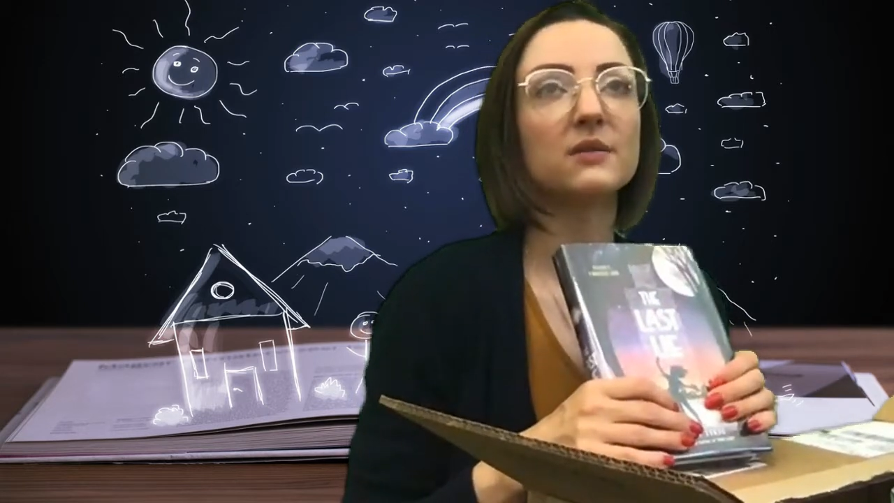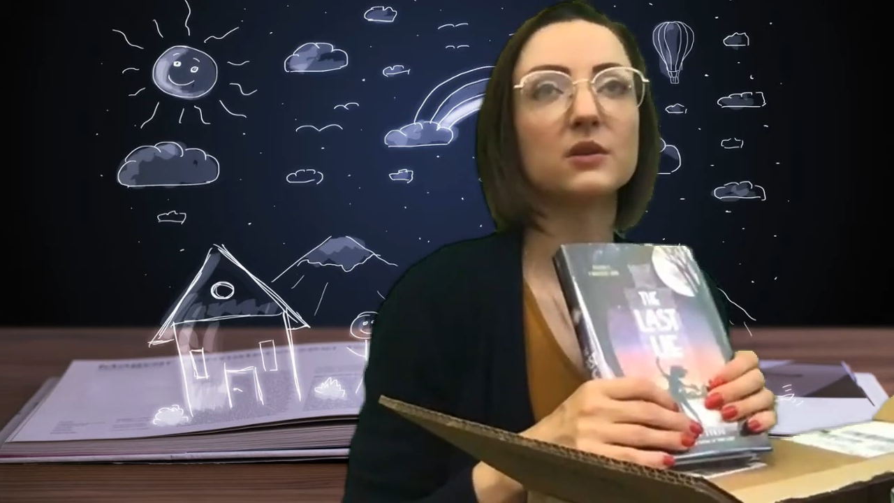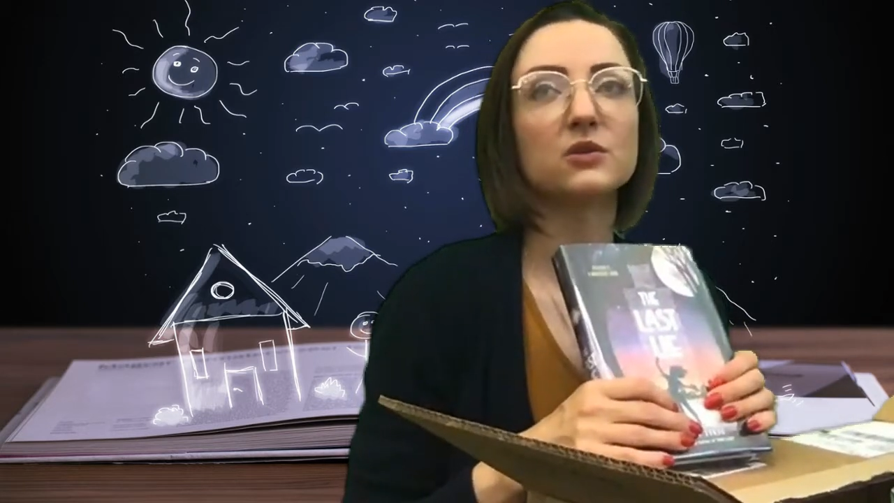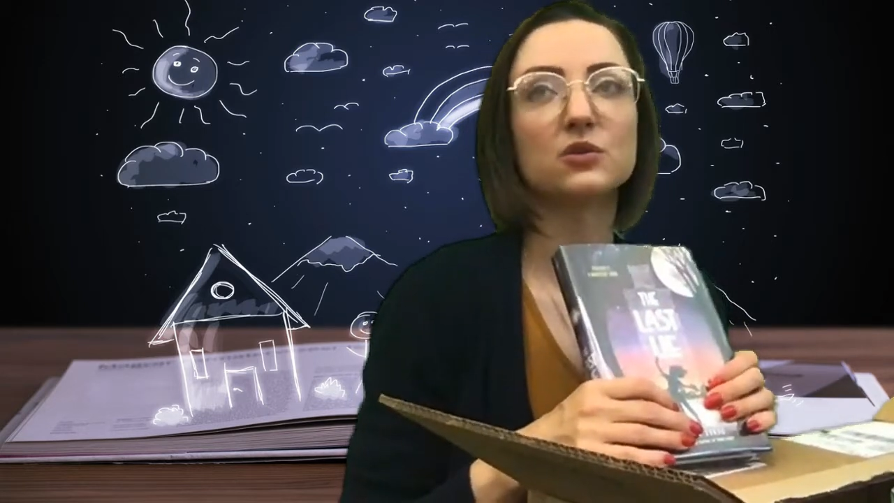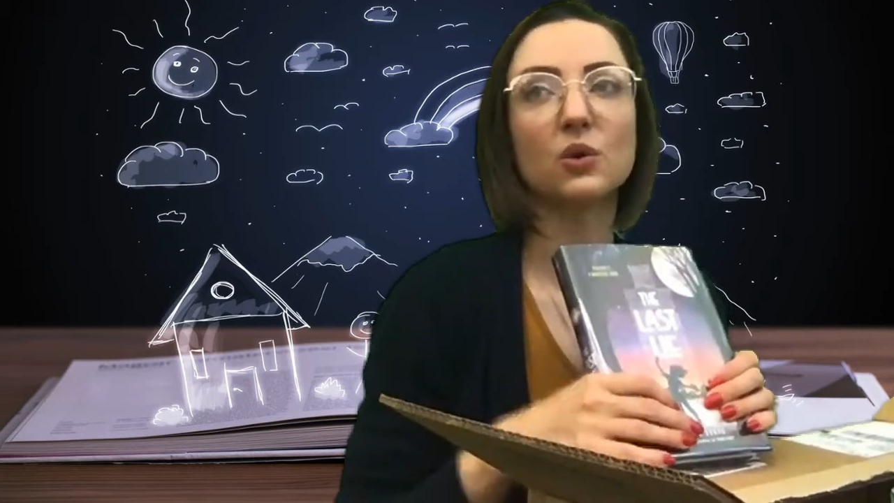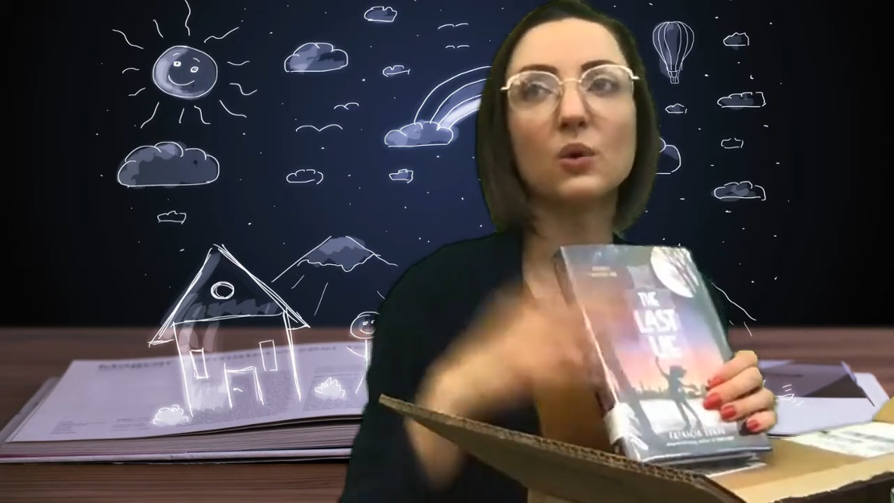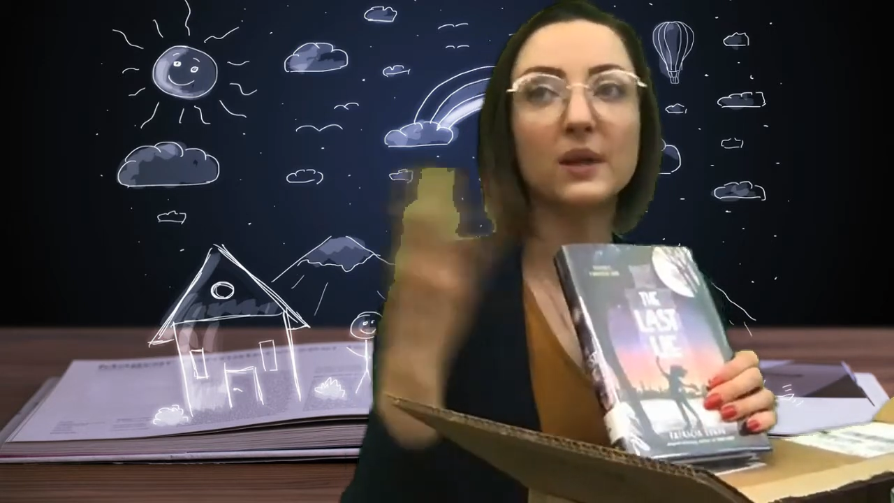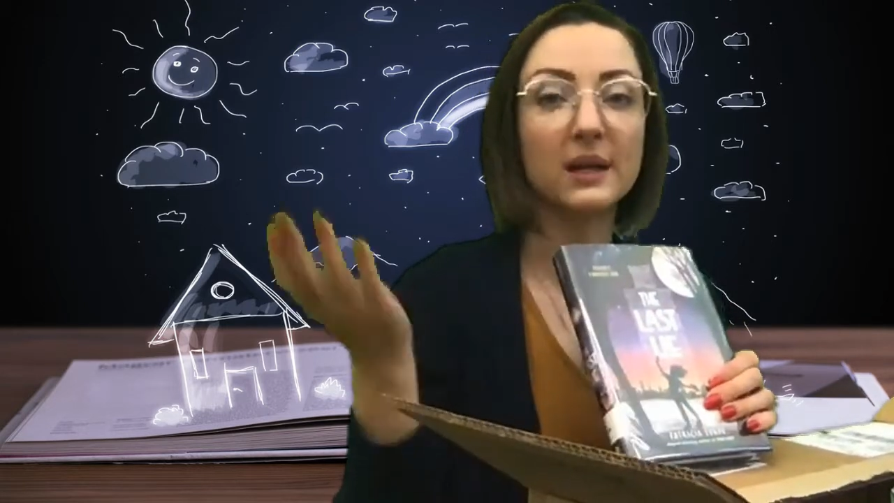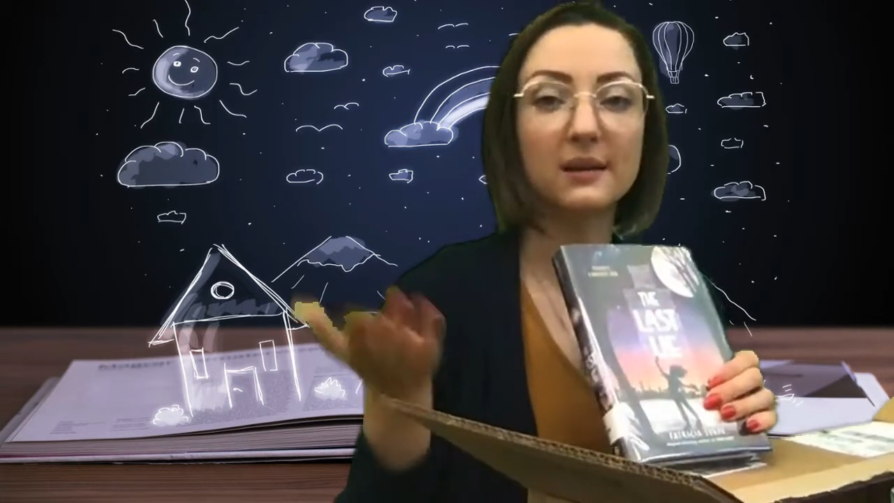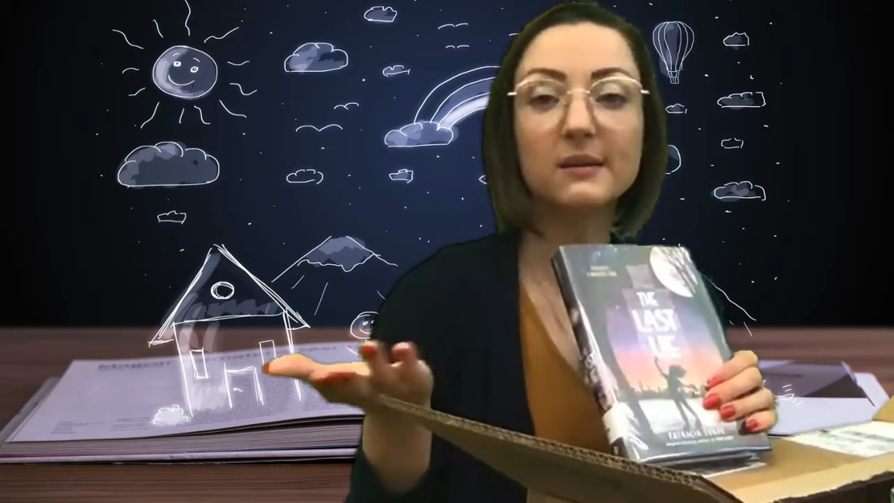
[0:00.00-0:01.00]
of
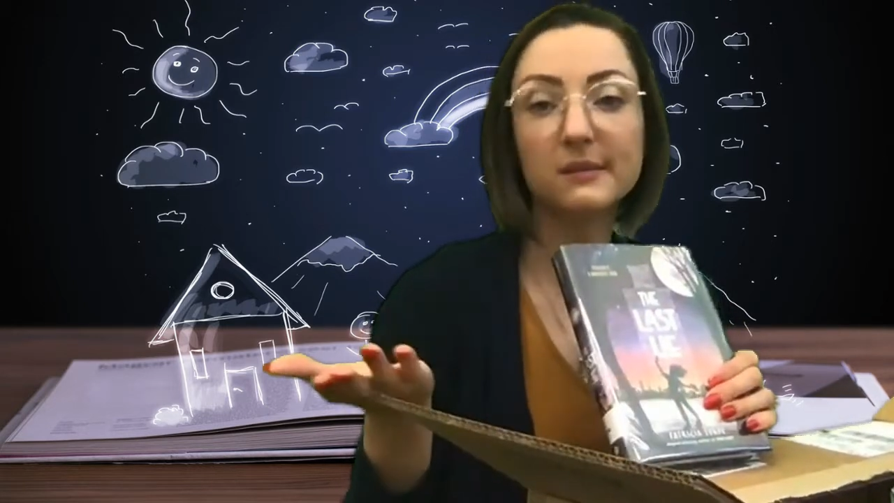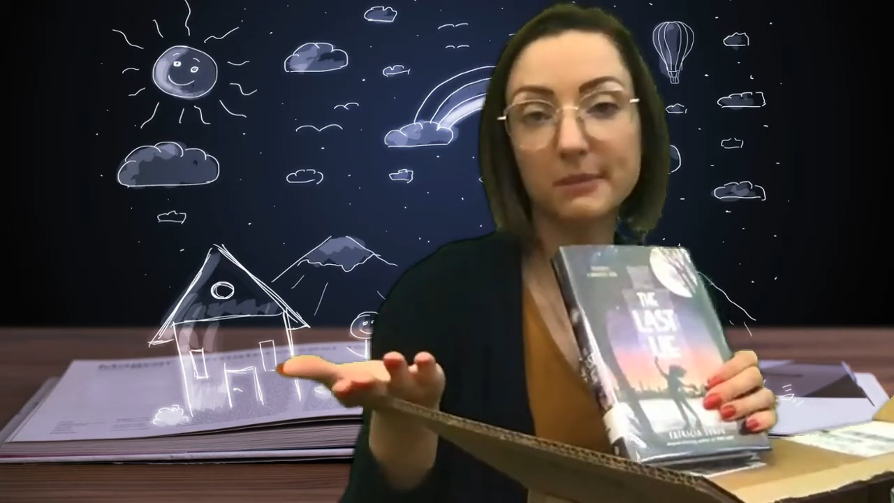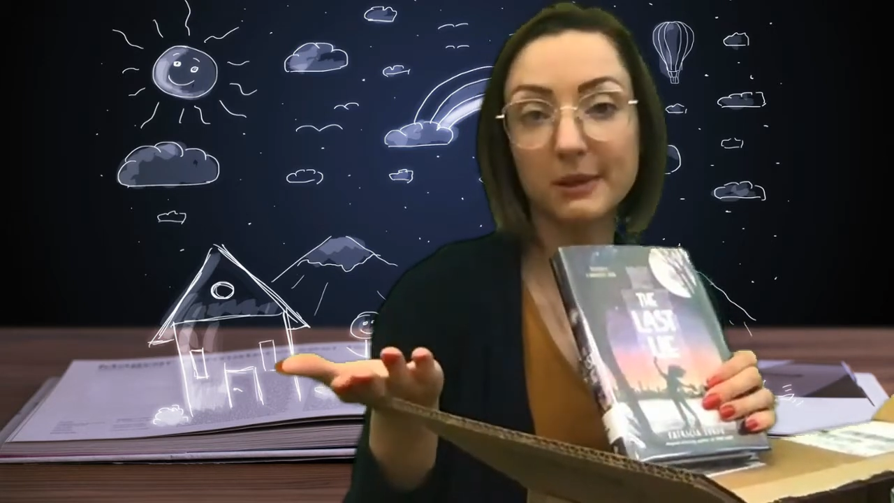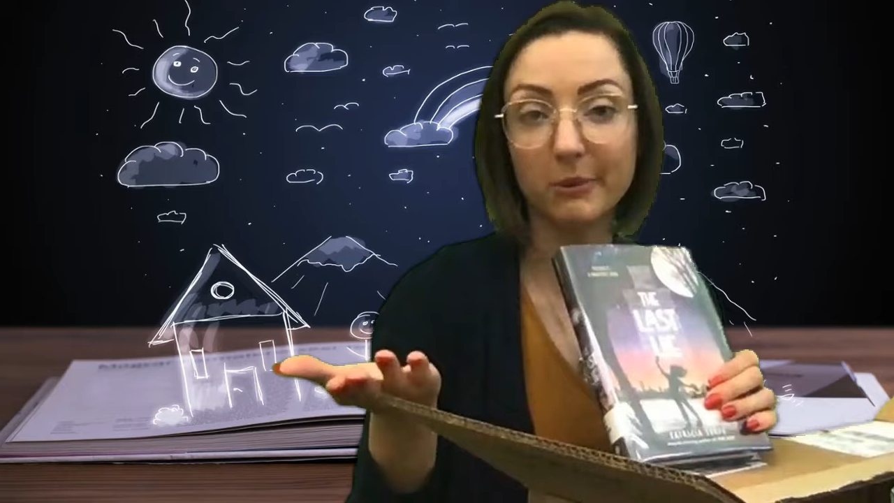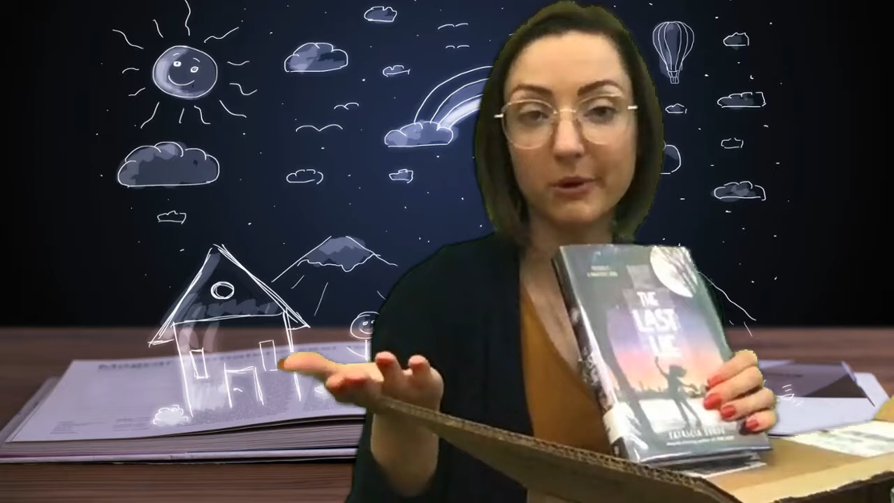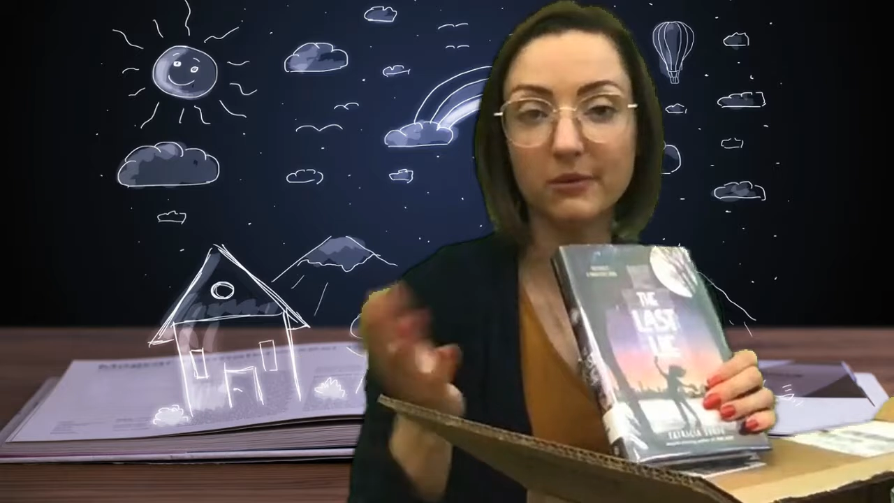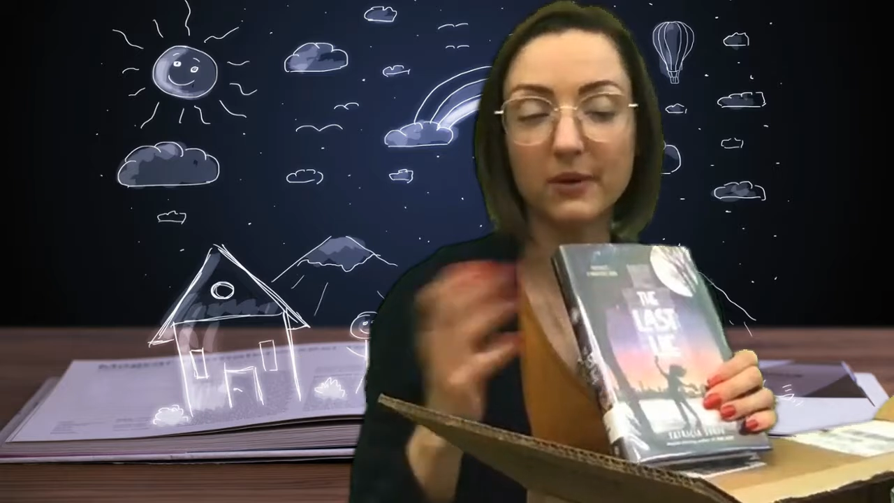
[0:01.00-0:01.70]
controlling people,